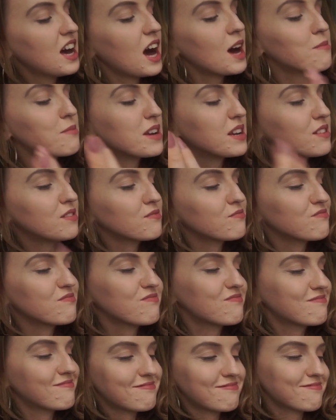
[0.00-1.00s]
I mean,
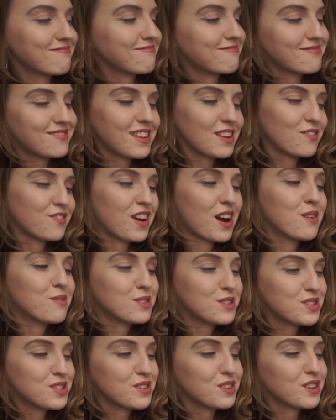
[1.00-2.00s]
if I
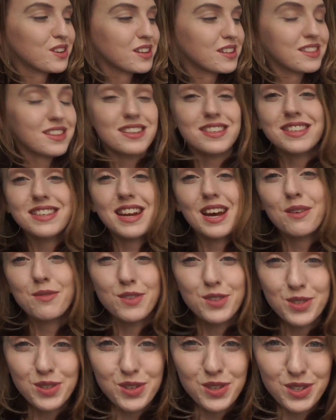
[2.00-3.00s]
was to look at this and I
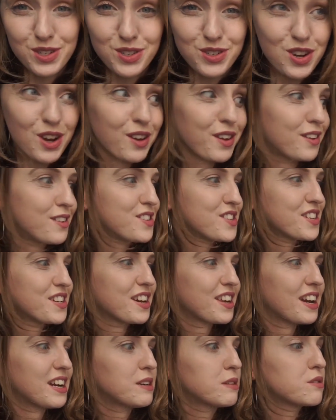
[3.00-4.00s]
was new to
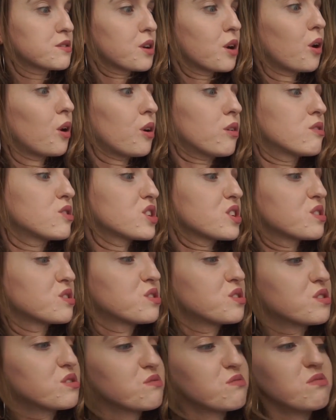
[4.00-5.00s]
astrology and I saw
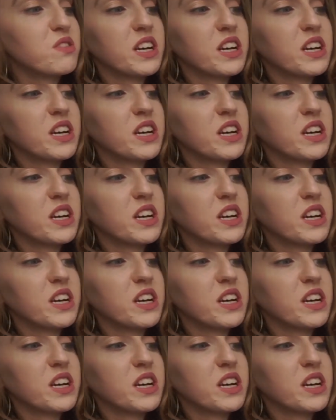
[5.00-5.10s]
just